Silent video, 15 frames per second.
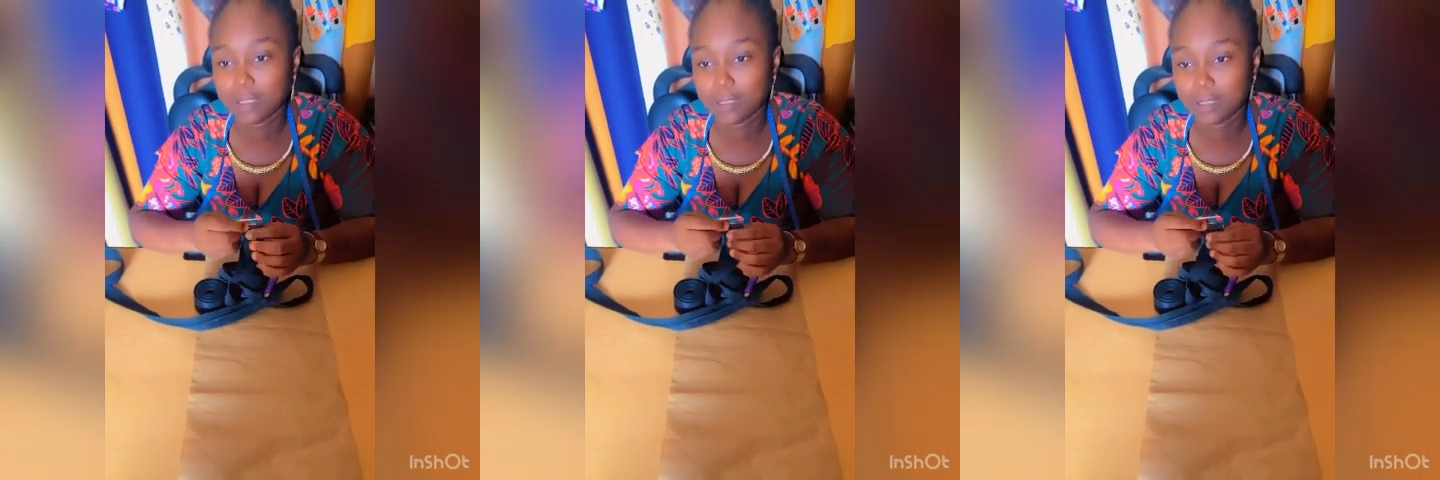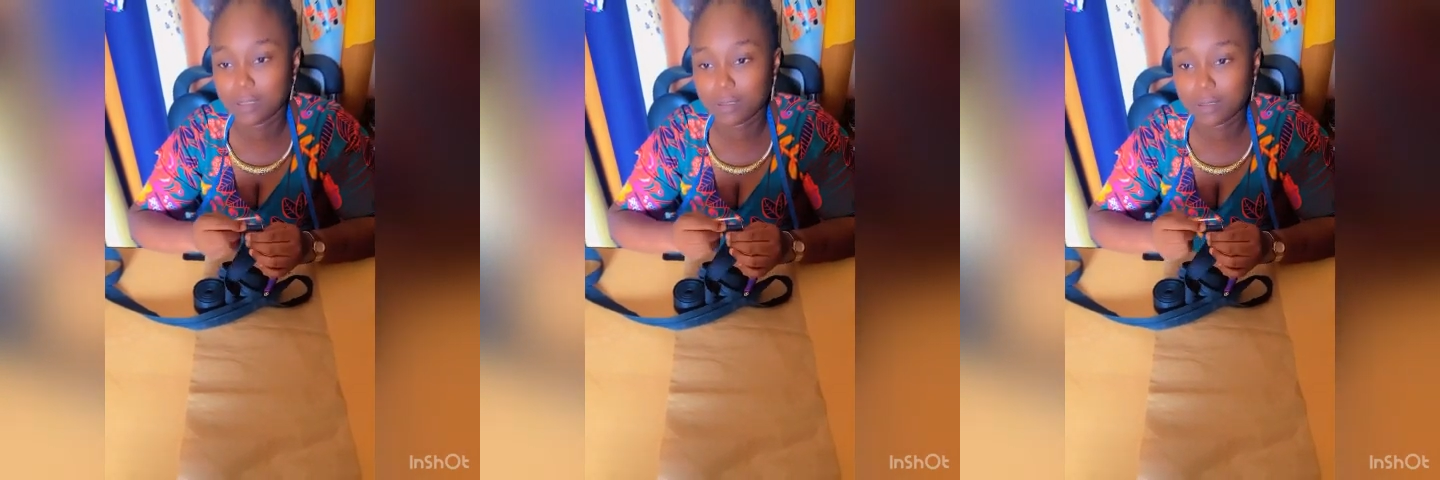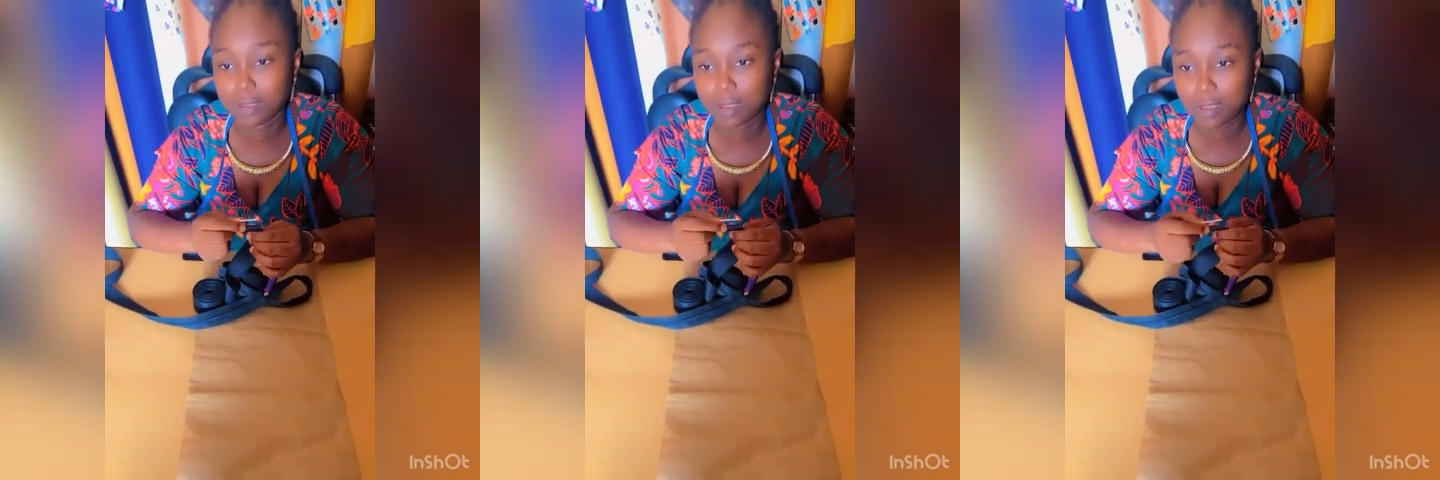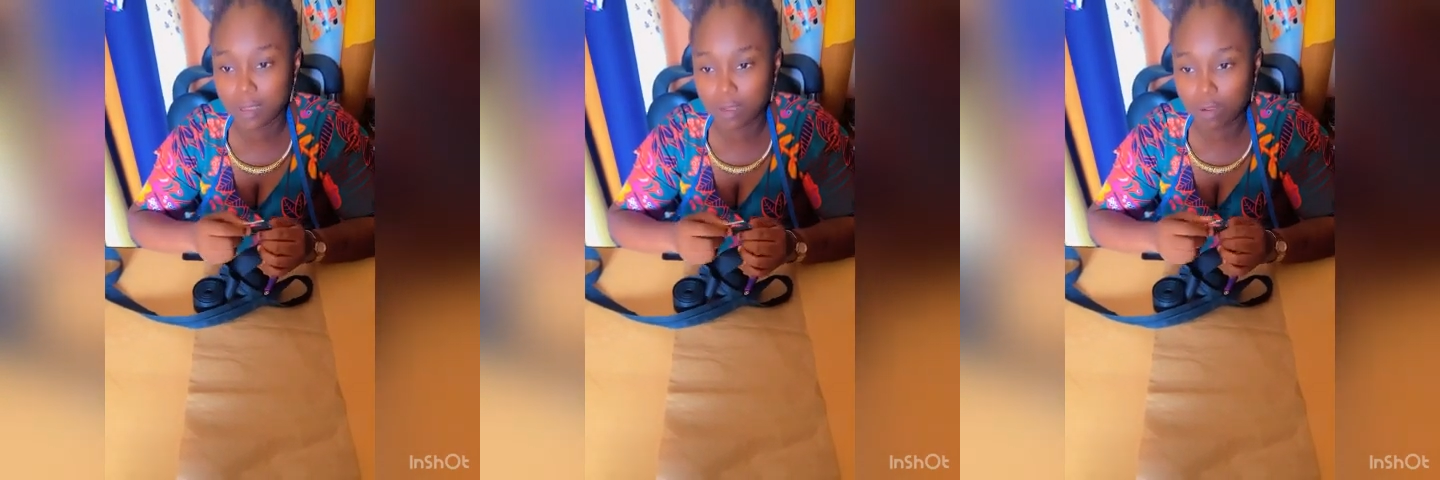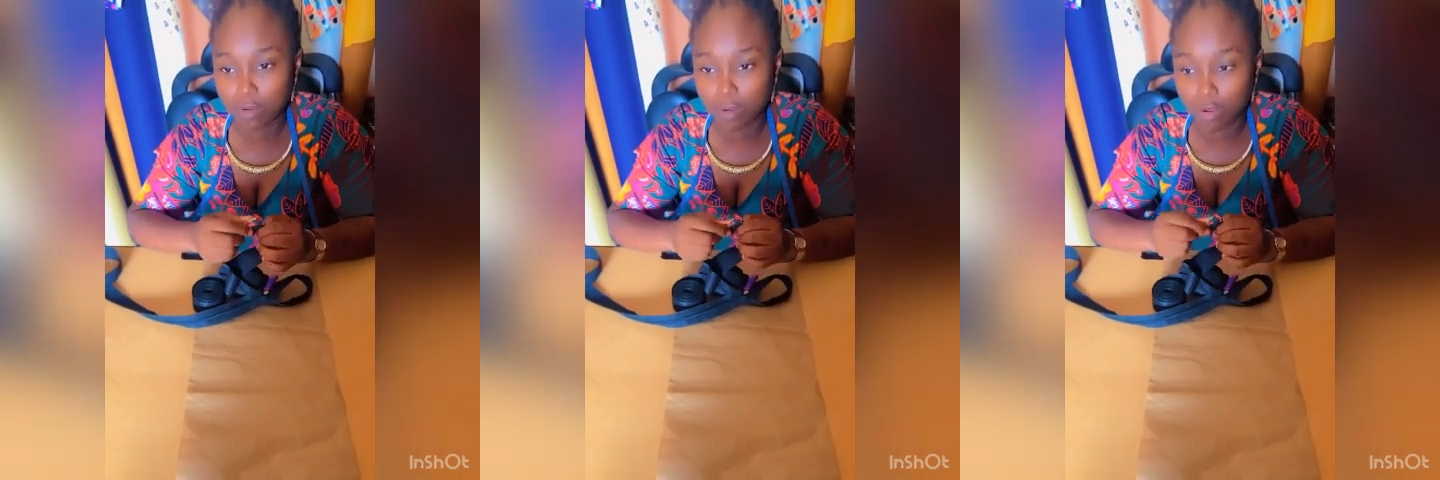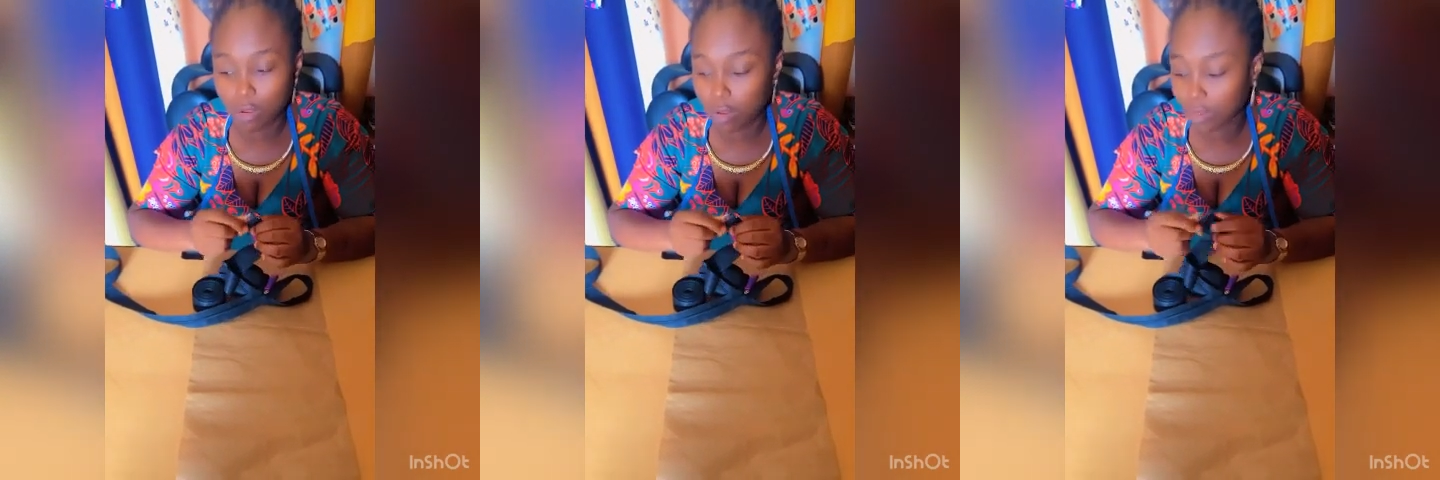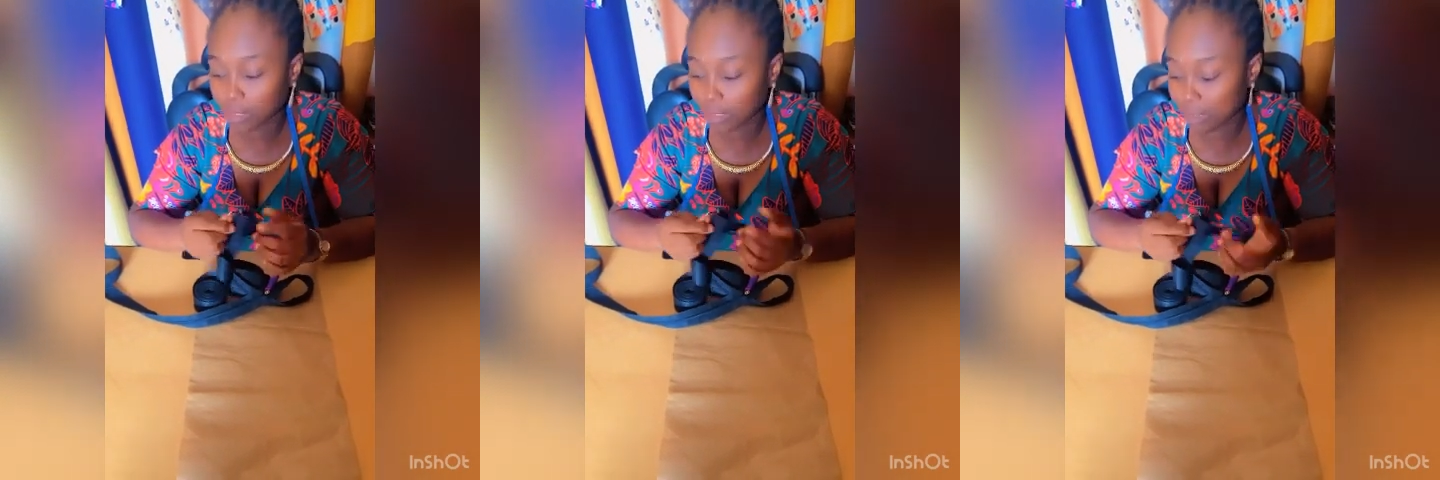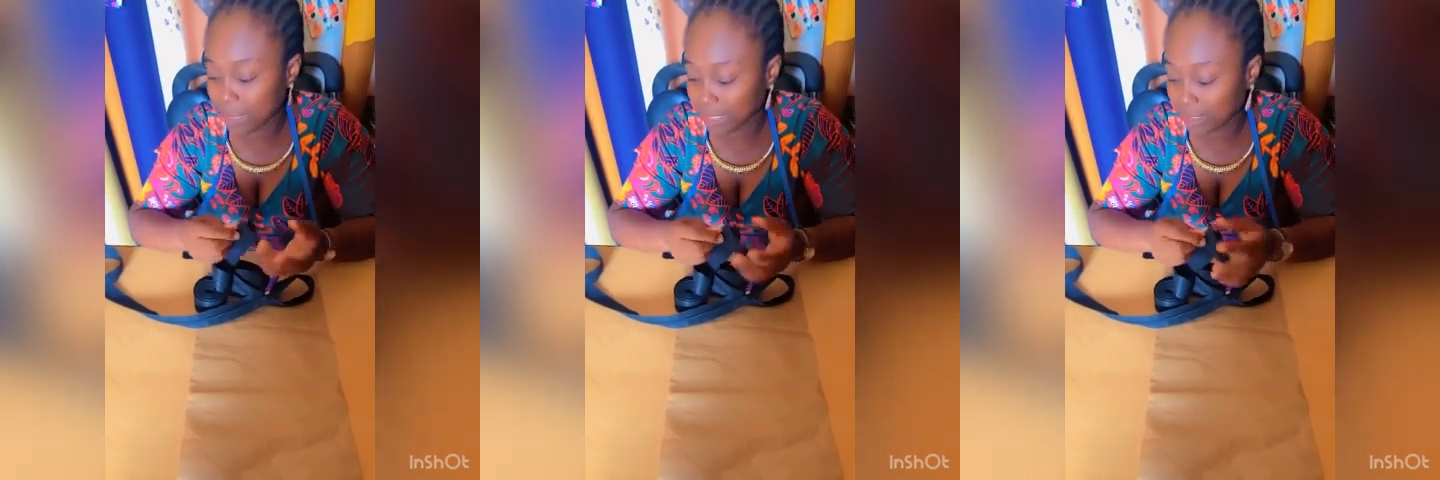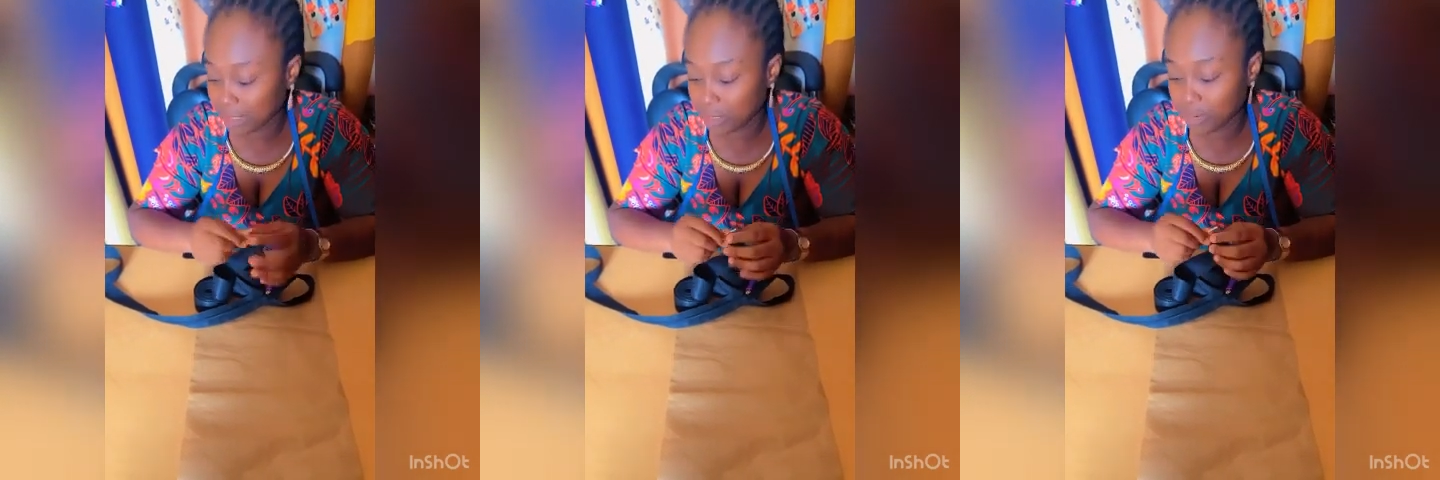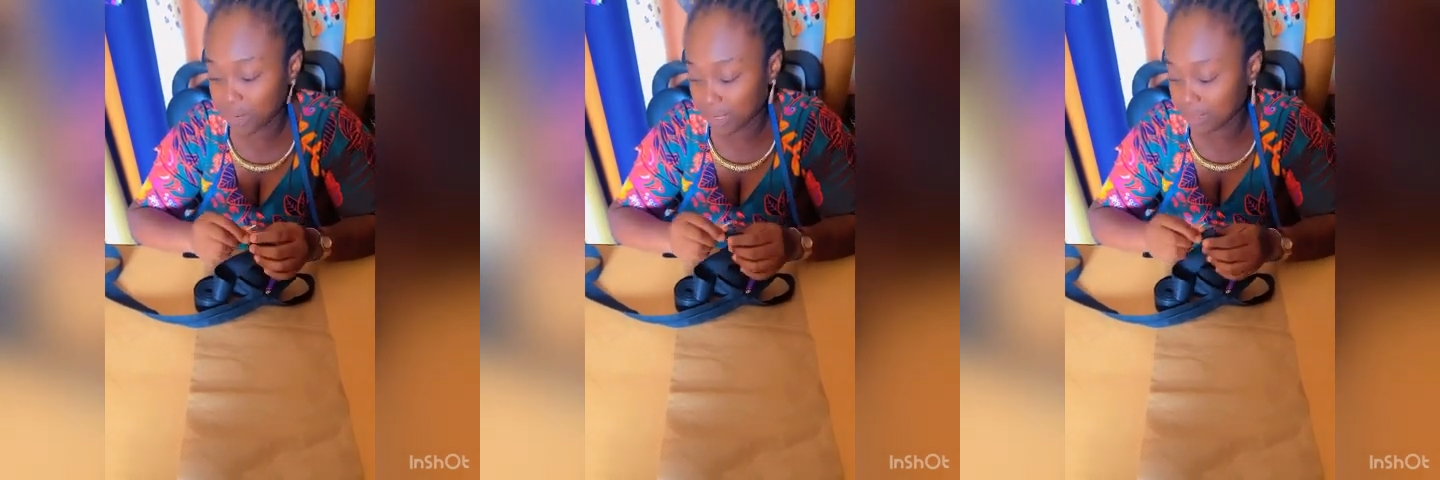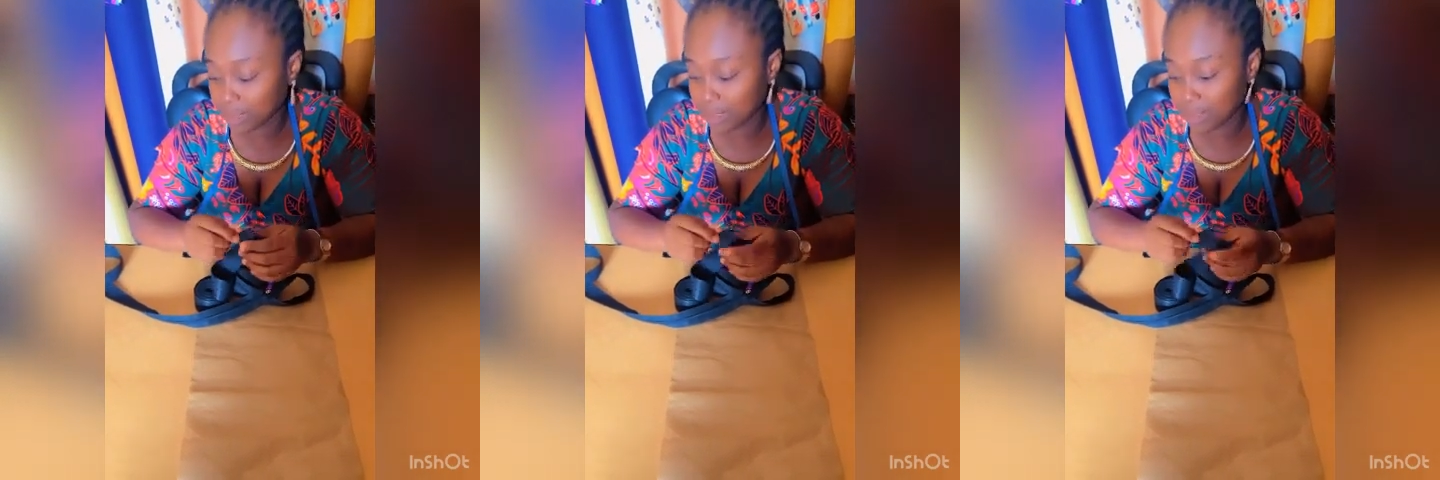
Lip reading: is all the materials.